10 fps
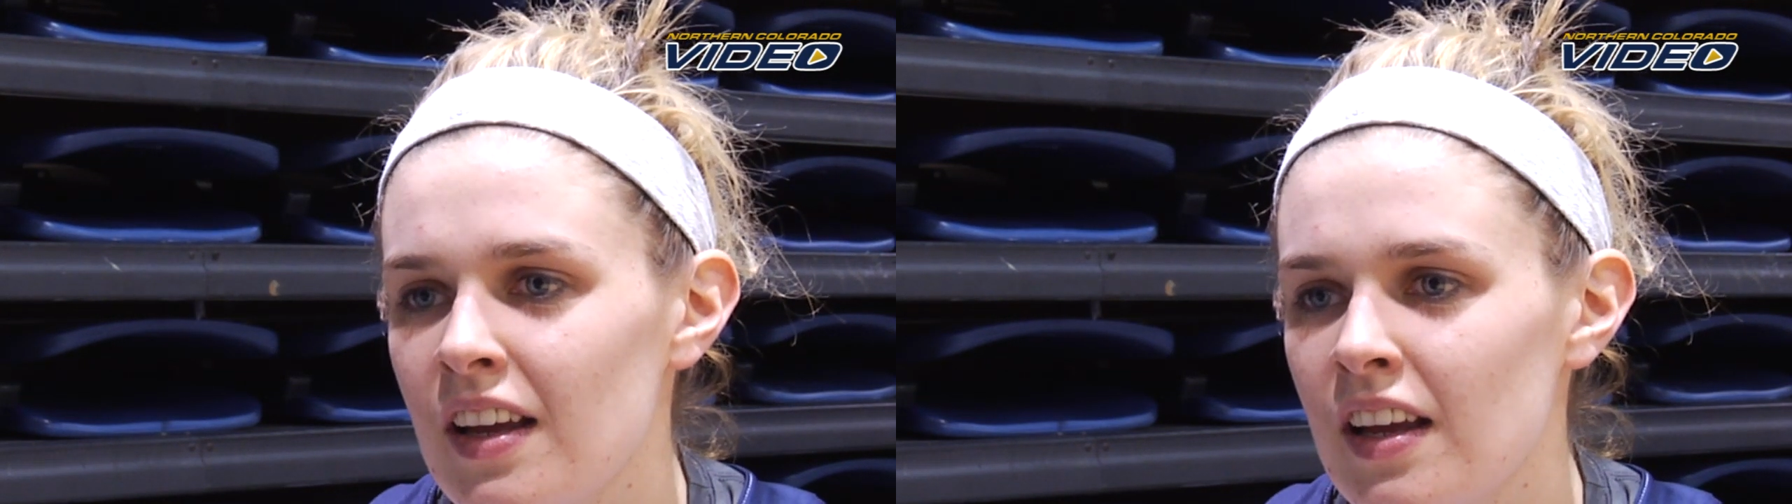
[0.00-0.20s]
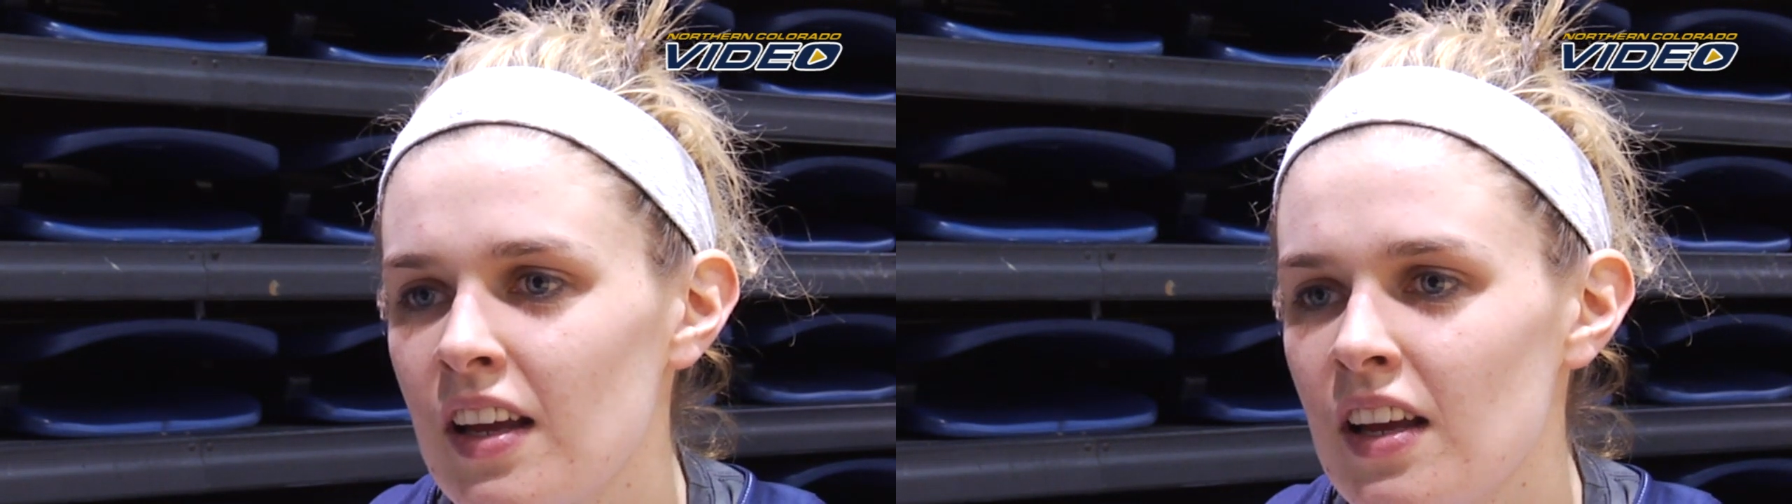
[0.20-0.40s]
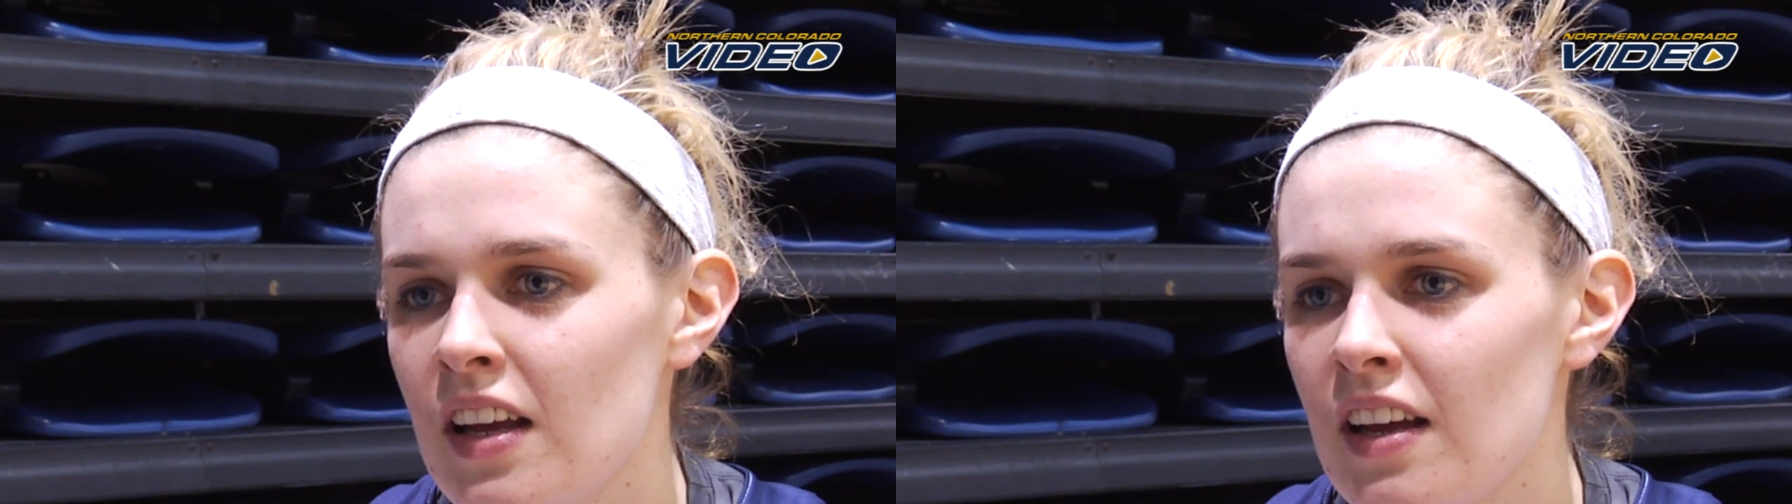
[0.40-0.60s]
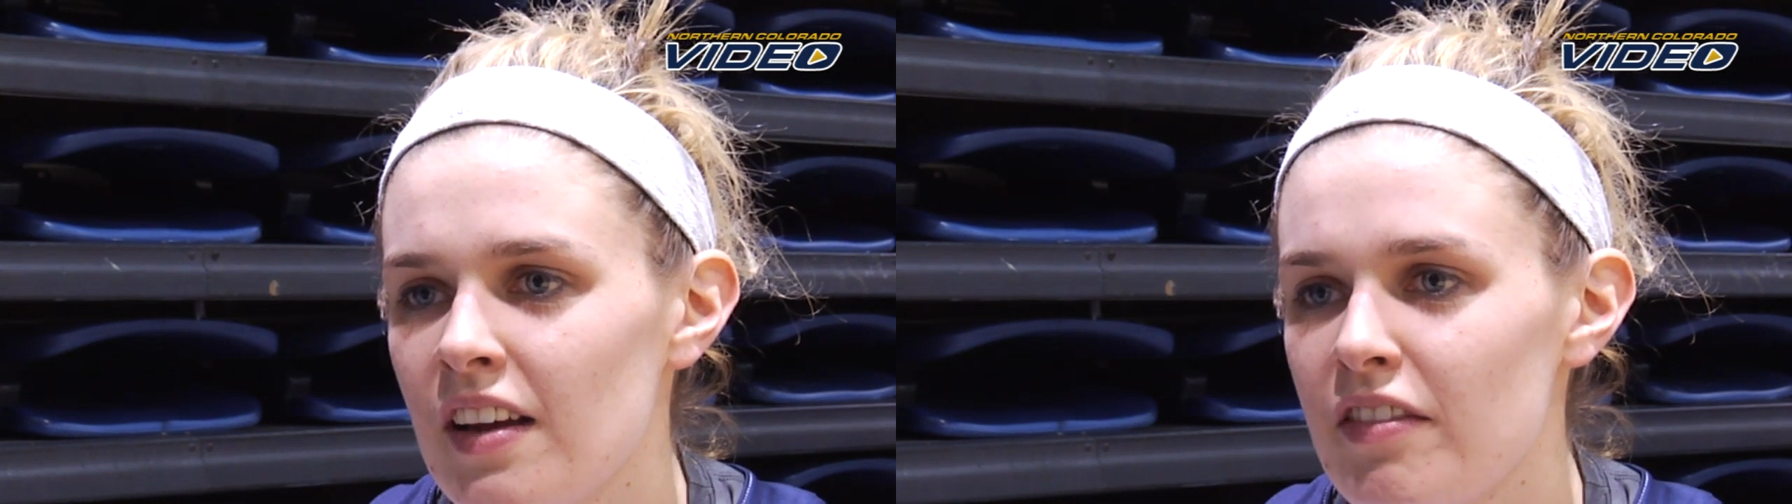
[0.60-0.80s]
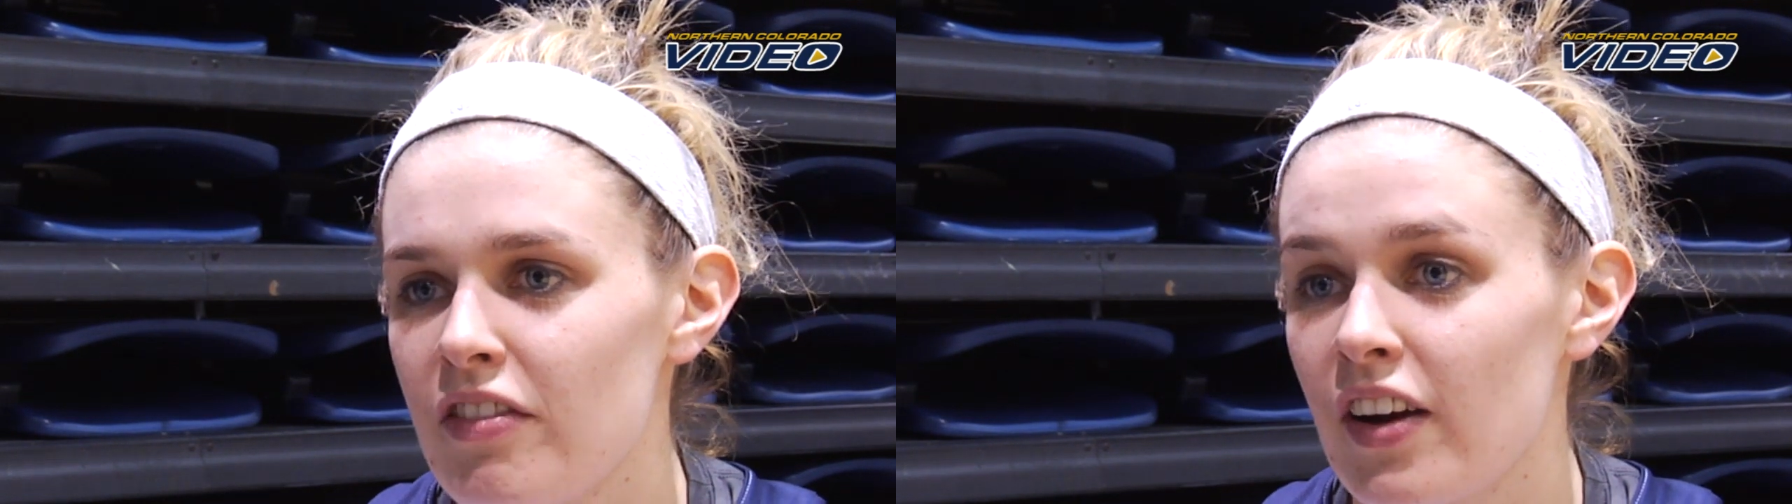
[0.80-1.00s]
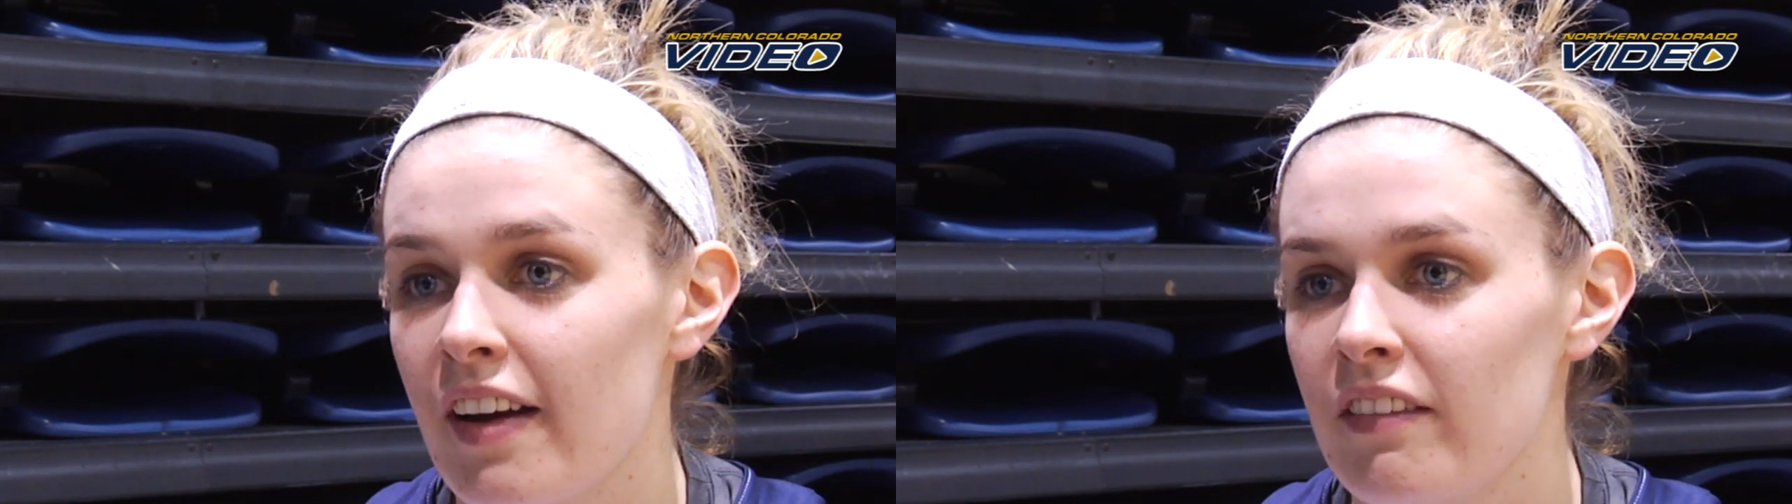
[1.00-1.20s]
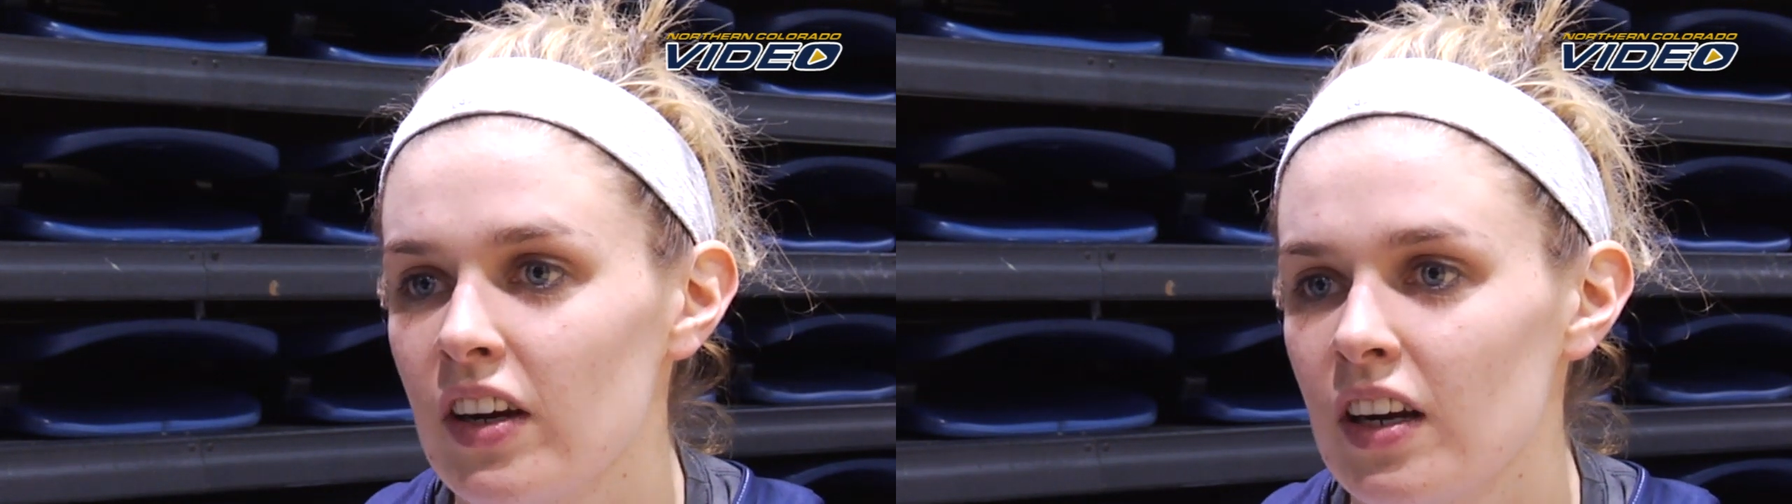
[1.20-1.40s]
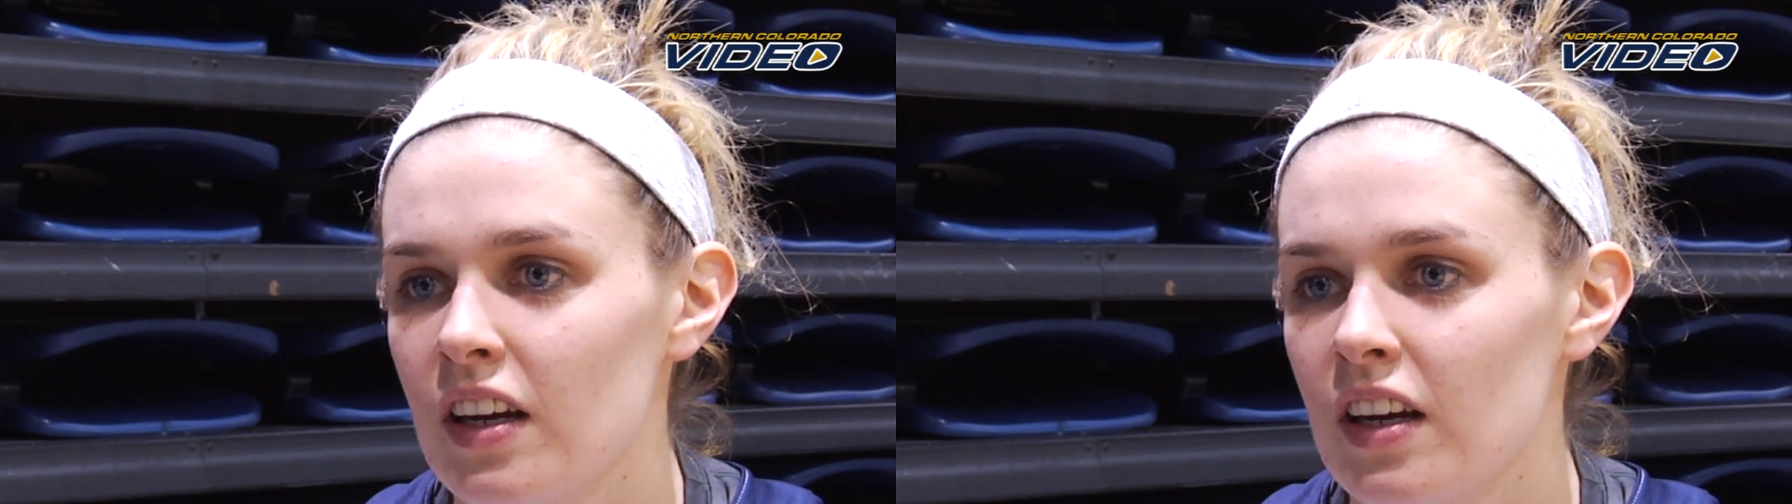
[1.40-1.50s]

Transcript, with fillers: Forever. Forever?